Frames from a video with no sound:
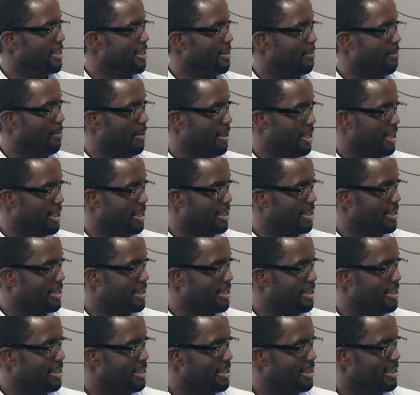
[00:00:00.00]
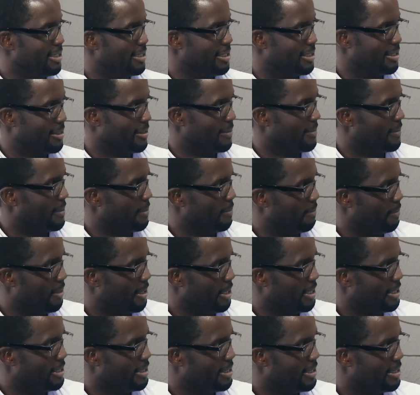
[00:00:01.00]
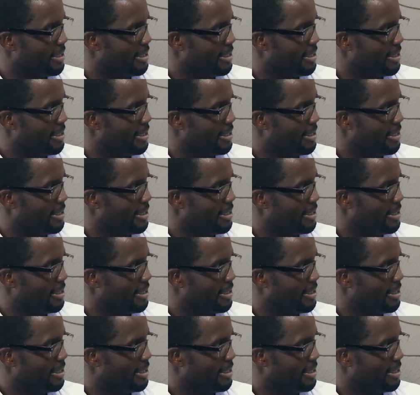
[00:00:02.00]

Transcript: the blood, diseases of the blood.